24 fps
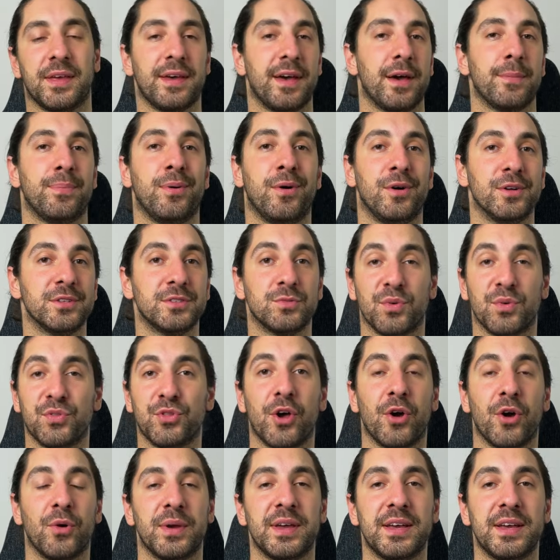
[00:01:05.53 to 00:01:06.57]
AirPods with
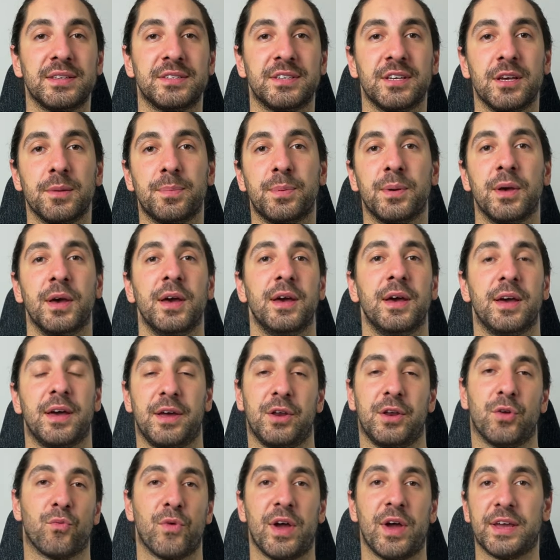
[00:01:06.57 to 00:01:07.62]
no ear tip
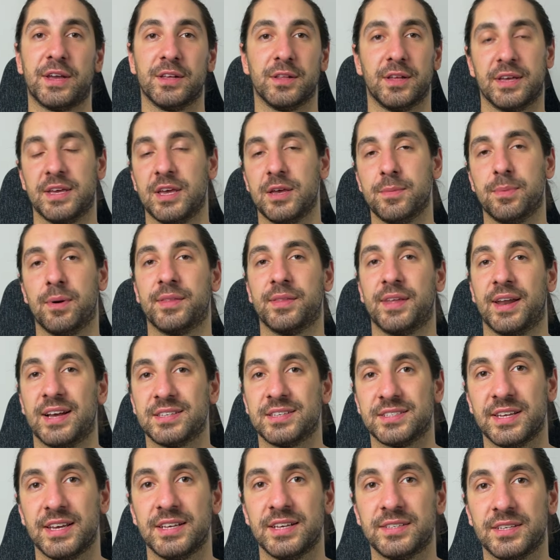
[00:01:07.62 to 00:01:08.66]
and a regular earbud that has
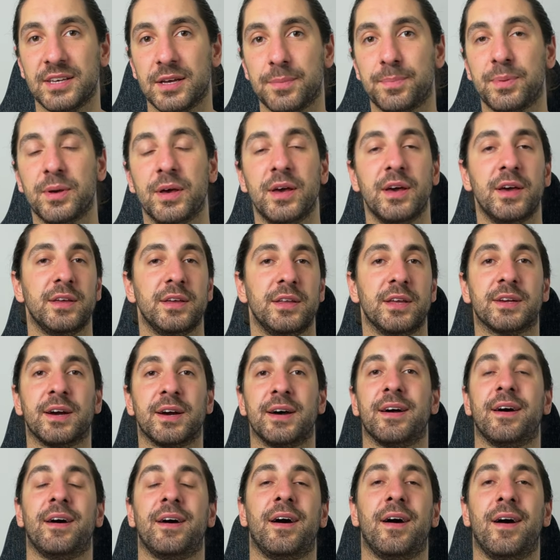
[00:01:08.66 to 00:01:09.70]
an ear tip. You're
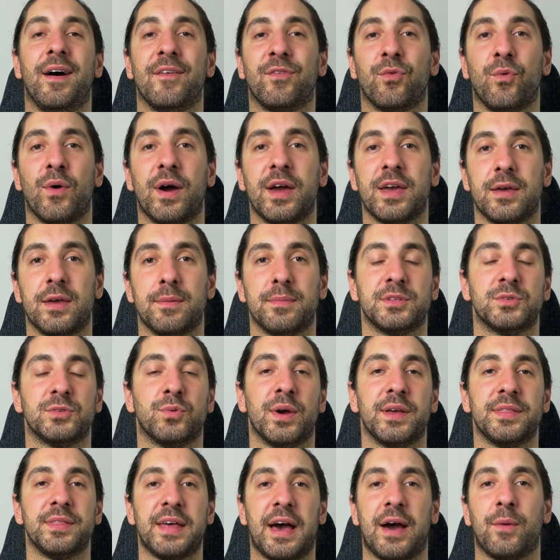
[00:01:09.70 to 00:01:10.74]
kind of halfway in
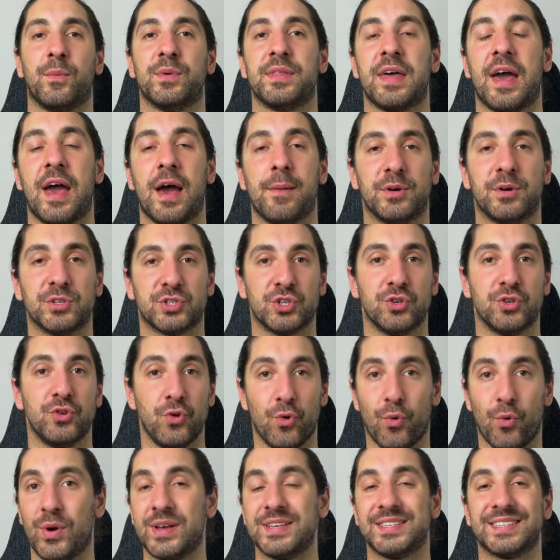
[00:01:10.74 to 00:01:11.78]
between that with how much
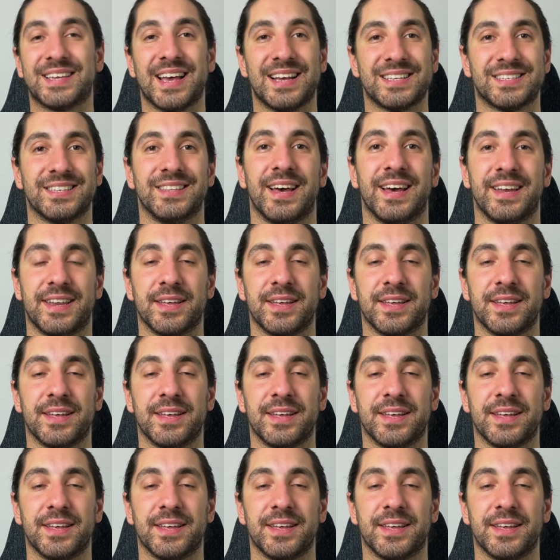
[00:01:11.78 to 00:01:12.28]
noise gets let